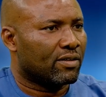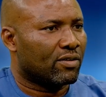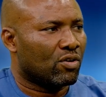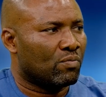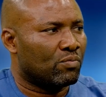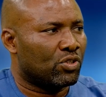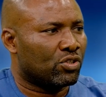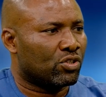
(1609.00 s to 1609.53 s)

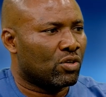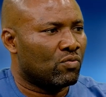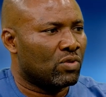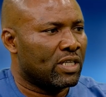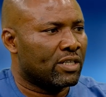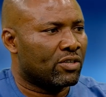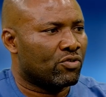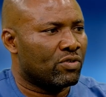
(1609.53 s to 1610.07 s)
Competition
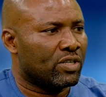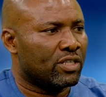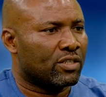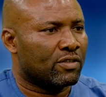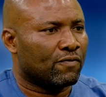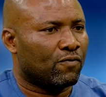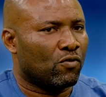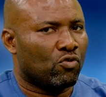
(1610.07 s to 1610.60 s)
will
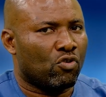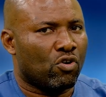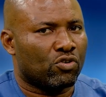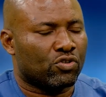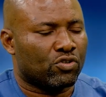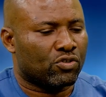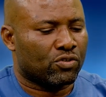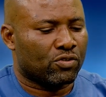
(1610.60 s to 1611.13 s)
increase for
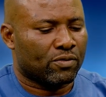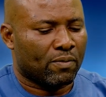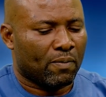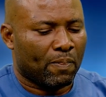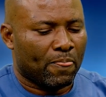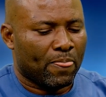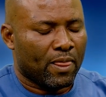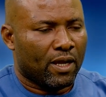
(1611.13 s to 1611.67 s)
us,
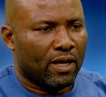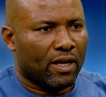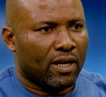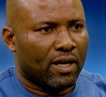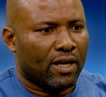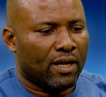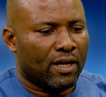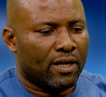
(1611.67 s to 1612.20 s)

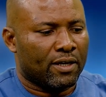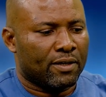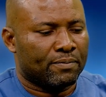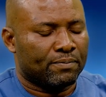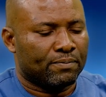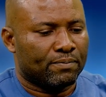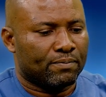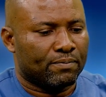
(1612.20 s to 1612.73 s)

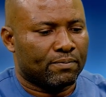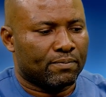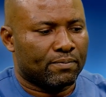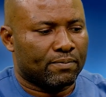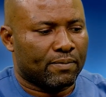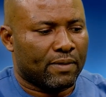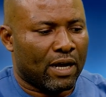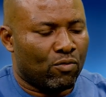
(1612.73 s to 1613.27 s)
and
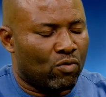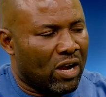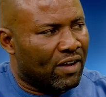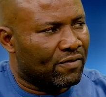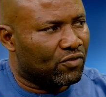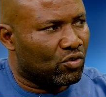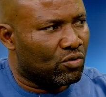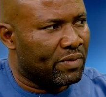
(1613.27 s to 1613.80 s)
we
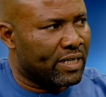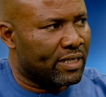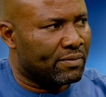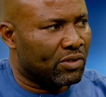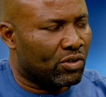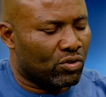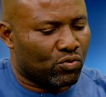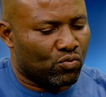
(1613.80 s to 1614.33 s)
have so many
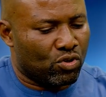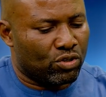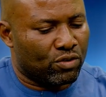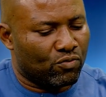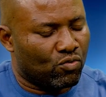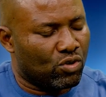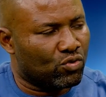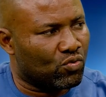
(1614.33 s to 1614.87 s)
because
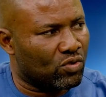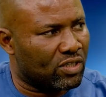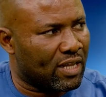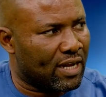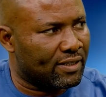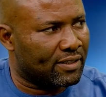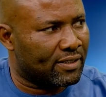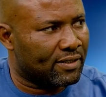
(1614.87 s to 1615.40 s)
once we
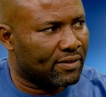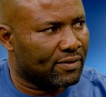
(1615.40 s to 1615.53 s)
start,